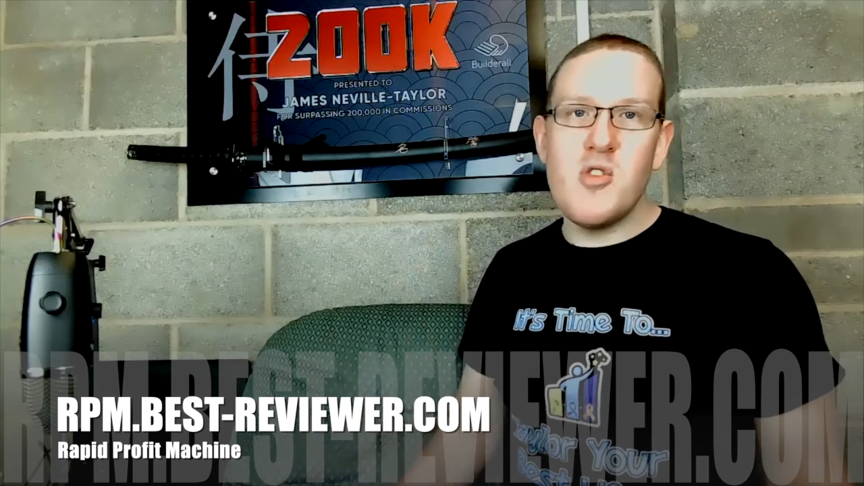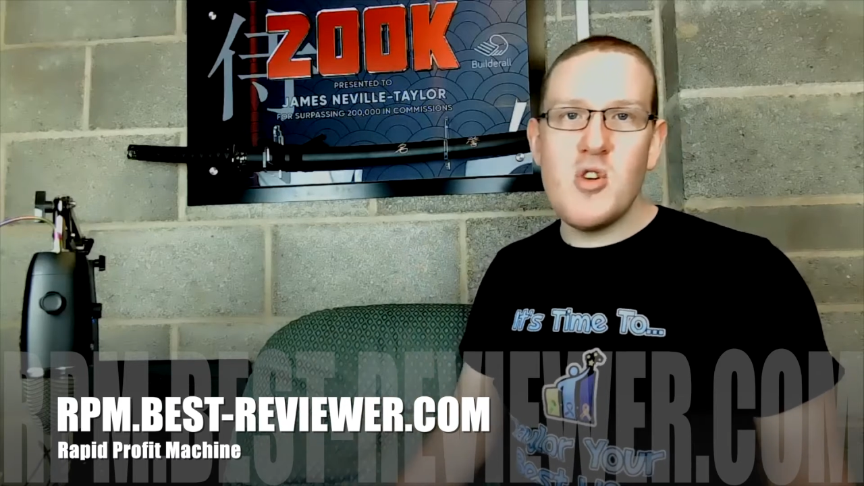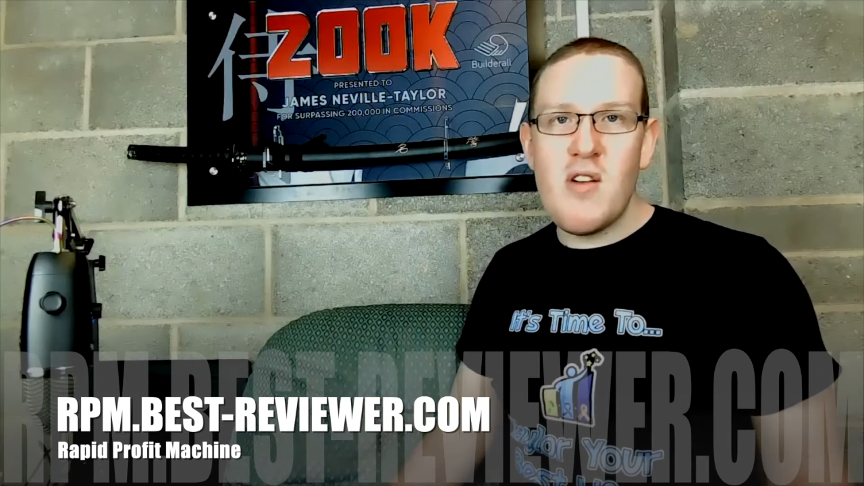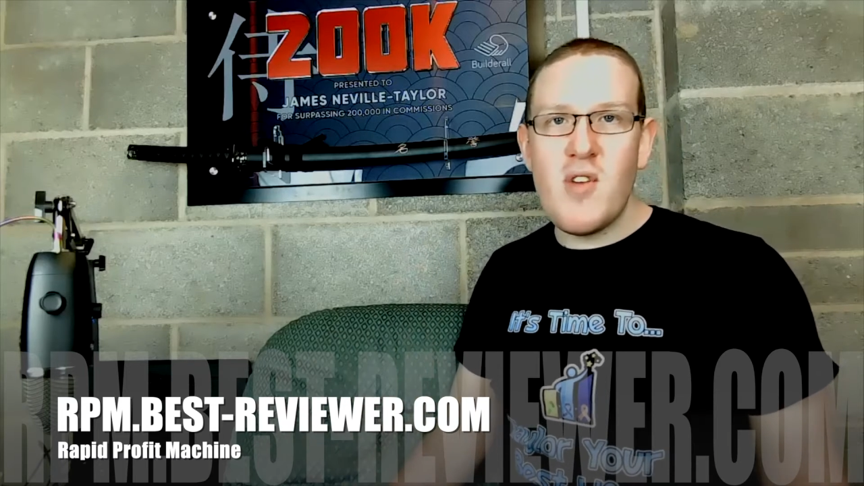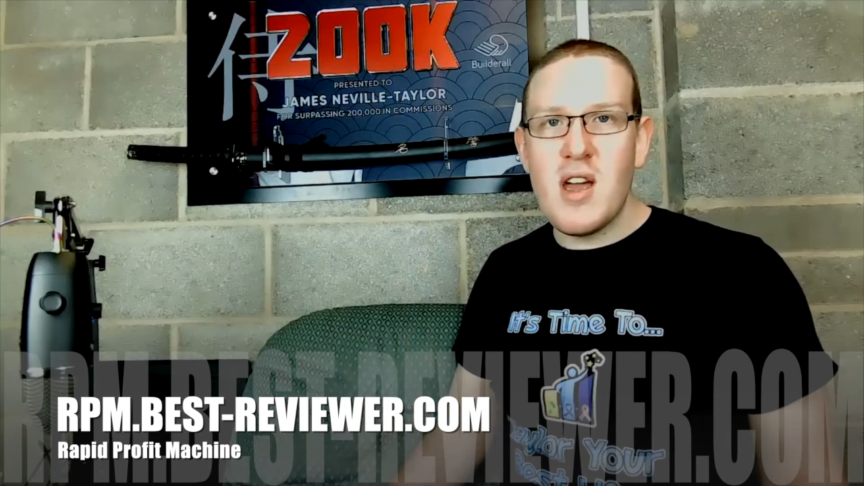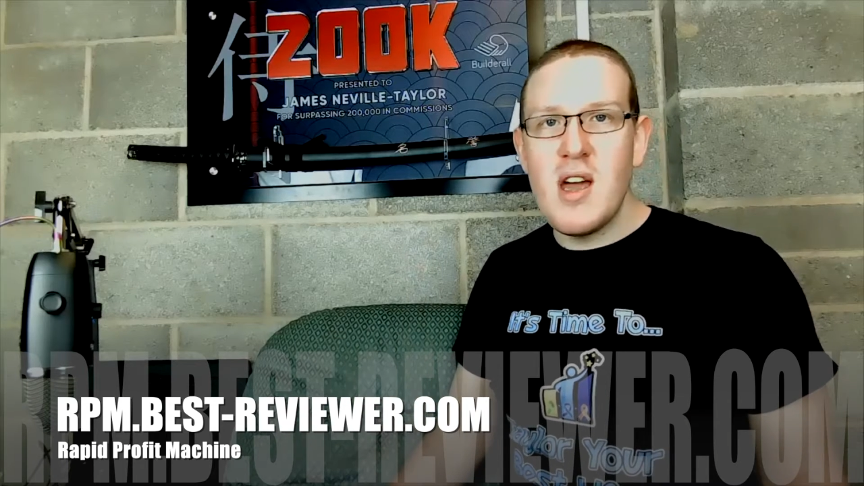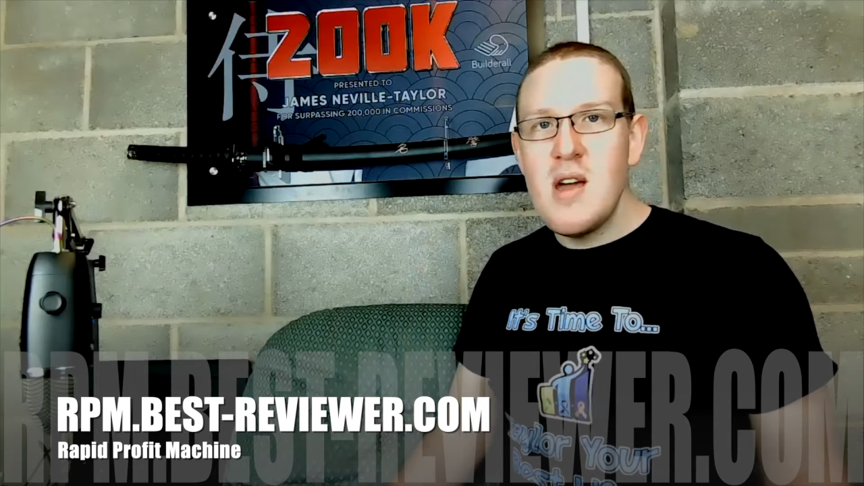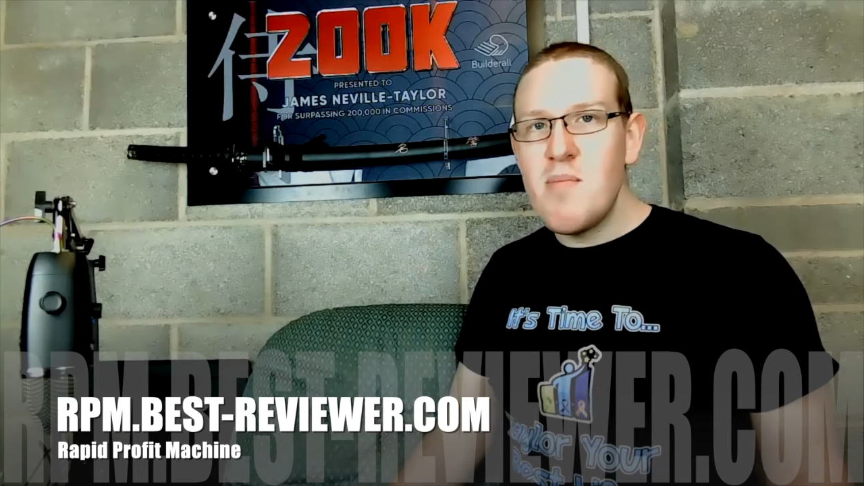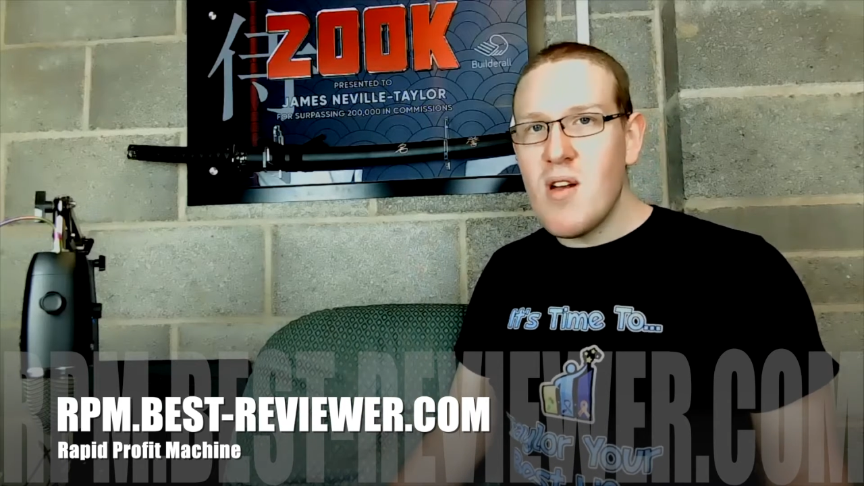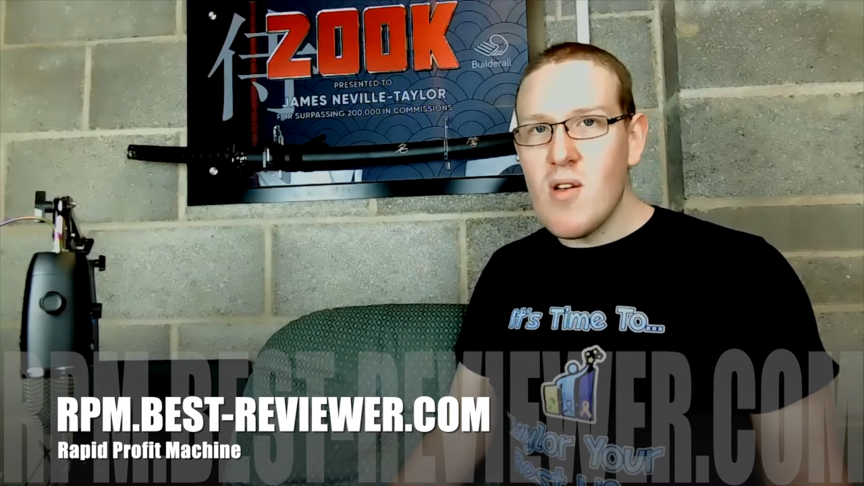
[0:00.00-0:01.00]
traffic,
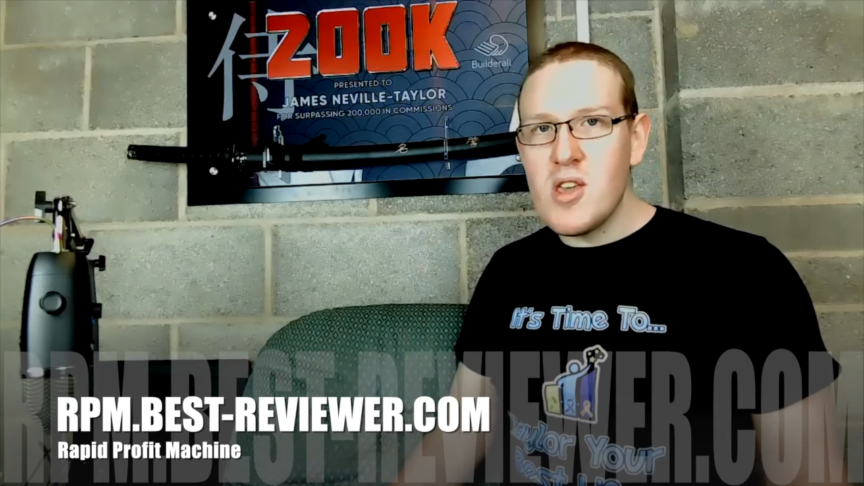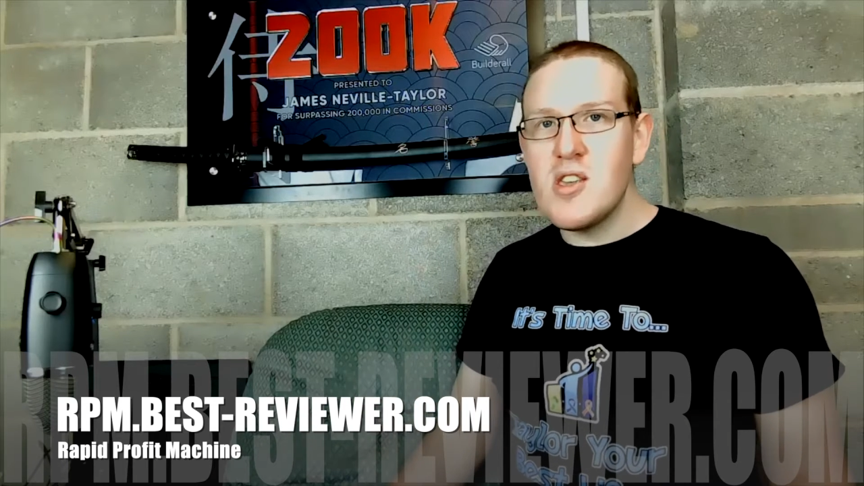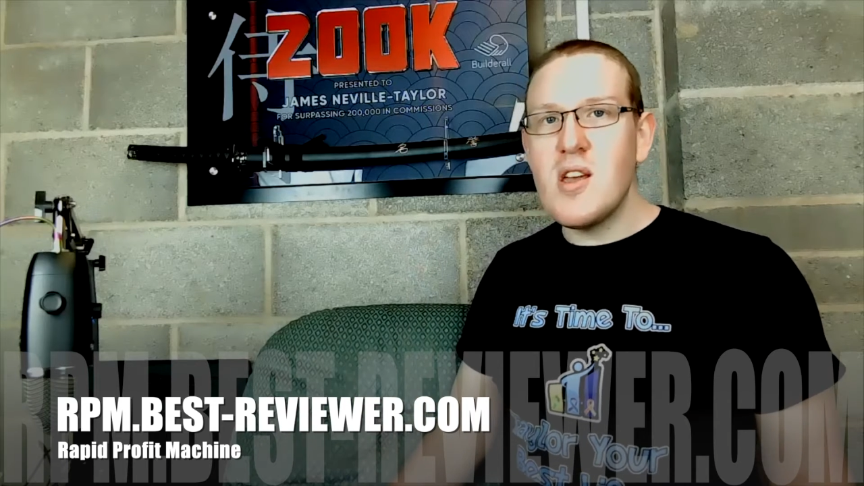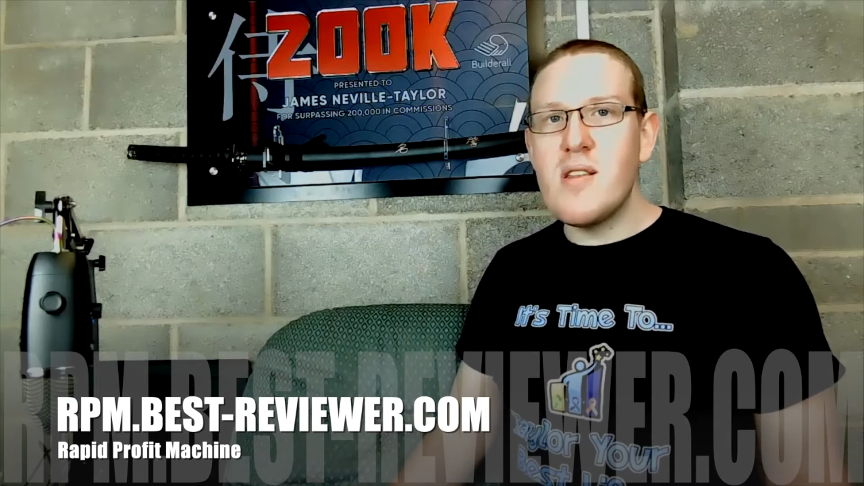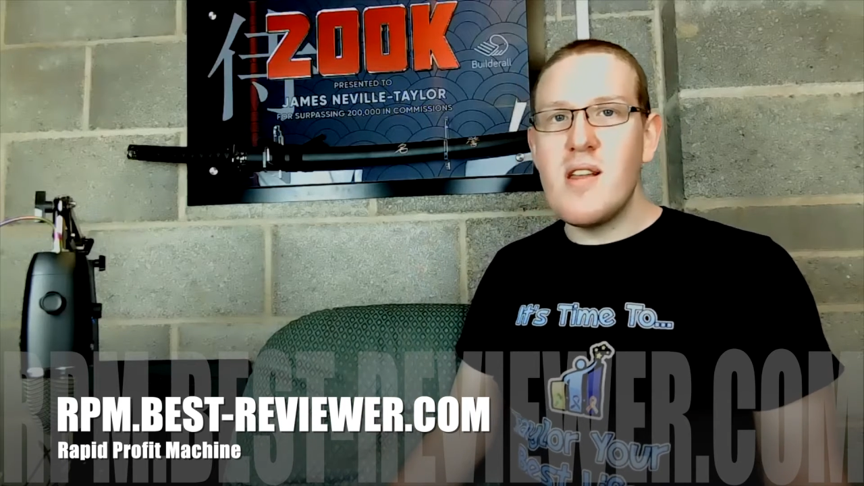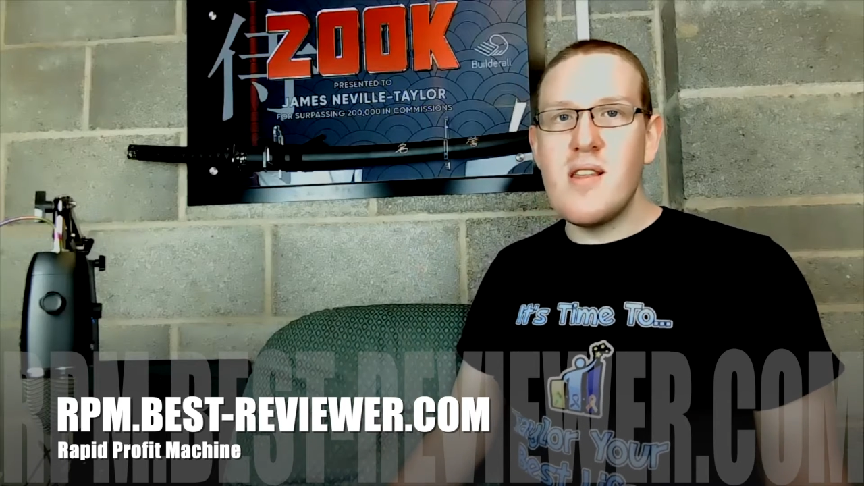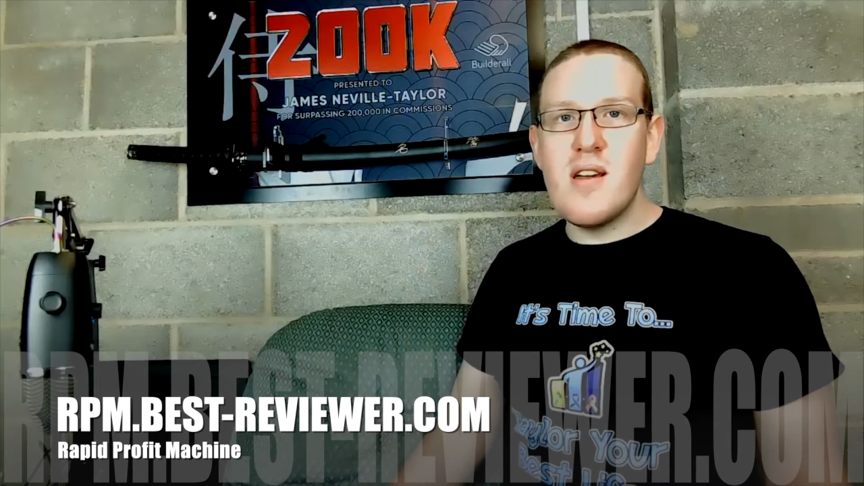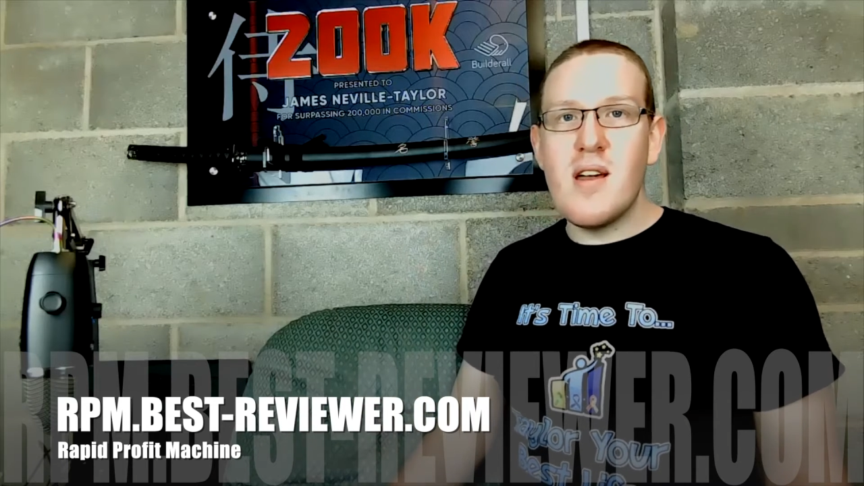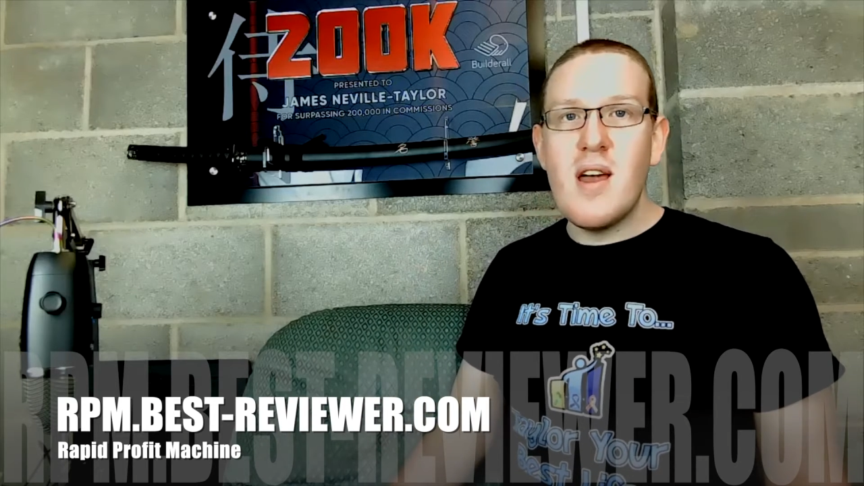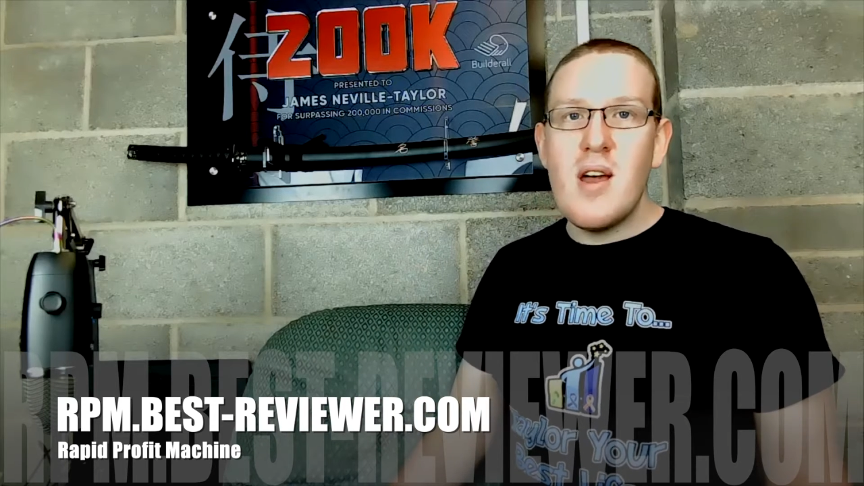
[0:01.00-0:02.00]
because it's something that